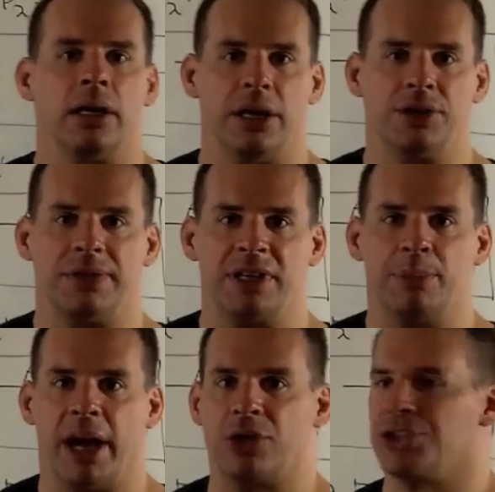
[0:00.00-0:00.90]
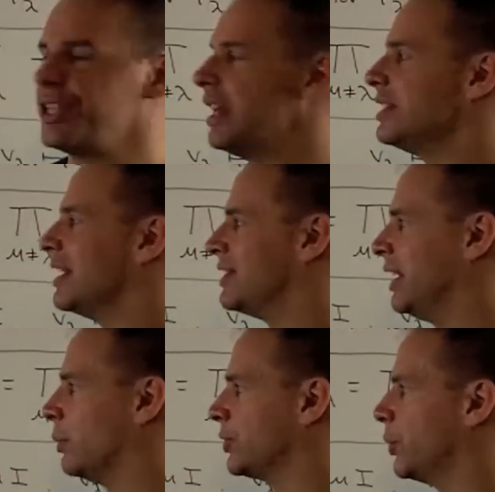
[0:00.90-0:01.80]
Each of these matrices is
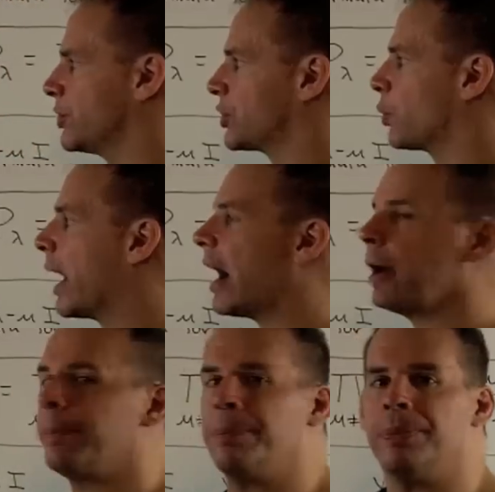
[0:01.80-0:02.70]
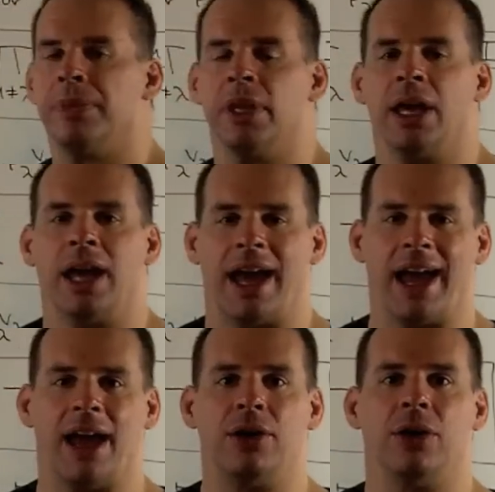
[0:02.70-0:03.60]
equal to its square,
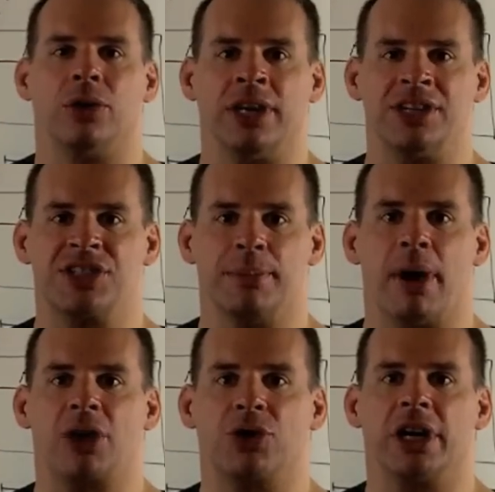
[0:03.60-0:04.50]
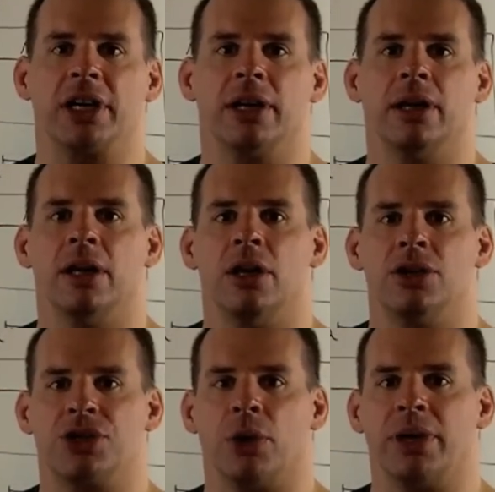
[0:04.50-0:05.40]
and they're each symmetric,
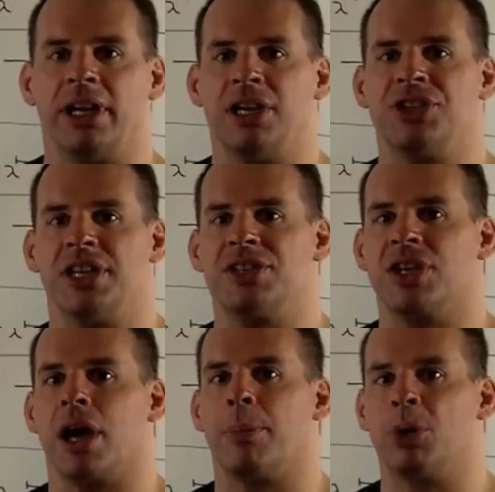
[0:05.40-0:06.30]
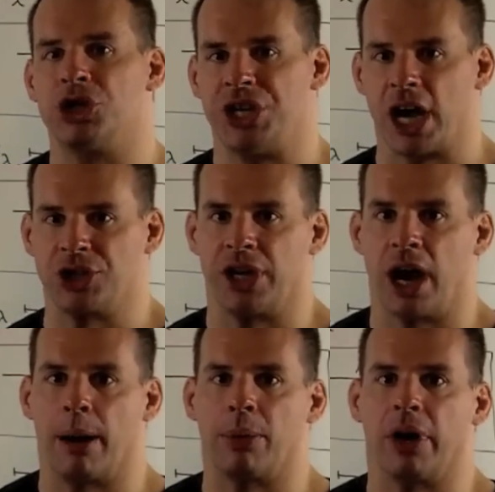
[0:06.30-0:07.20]
so each is a projection
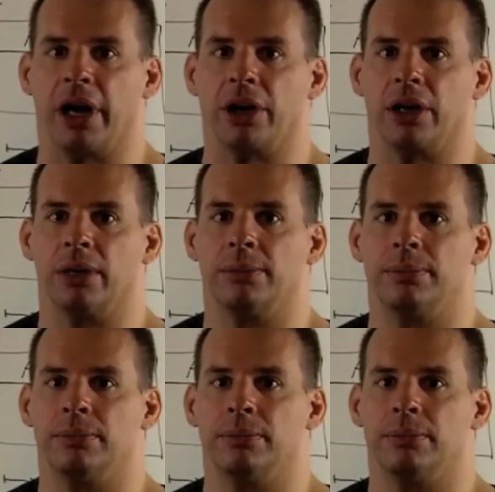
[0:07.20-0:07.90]
operator.